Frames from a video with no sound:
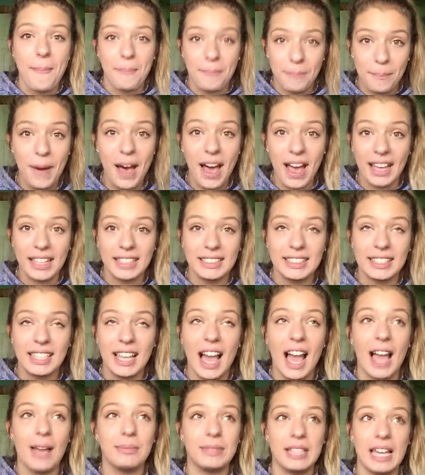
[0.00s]
but
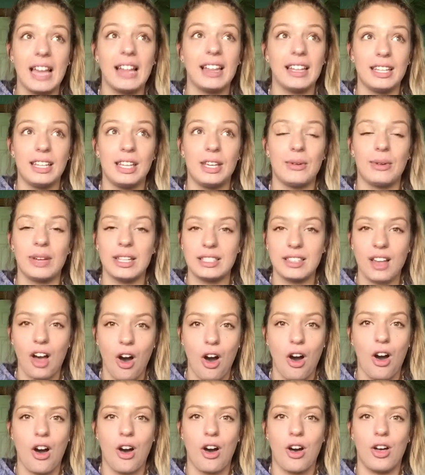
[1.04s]
I'm telling you, it's
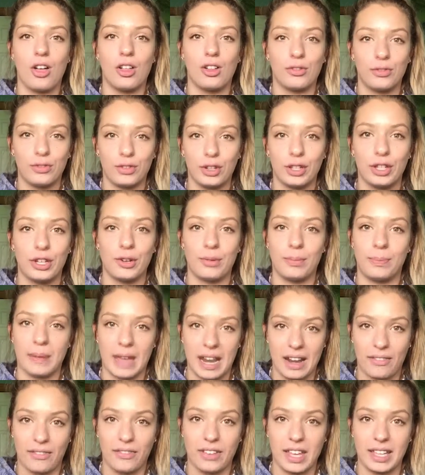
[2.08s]
all for your
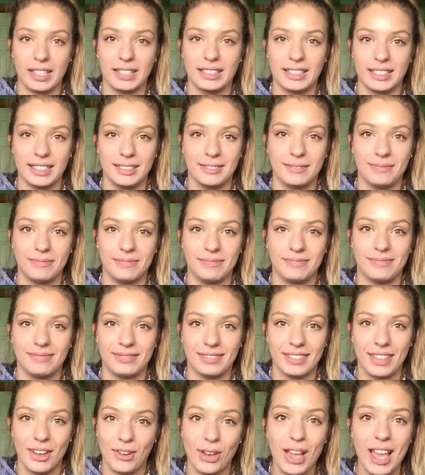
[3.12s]
benefit.
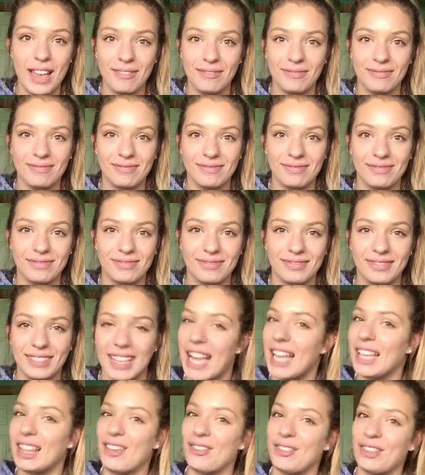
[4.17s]
Okay?
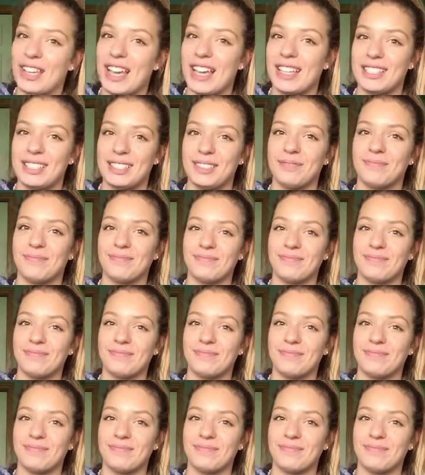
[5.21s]
I love you guys.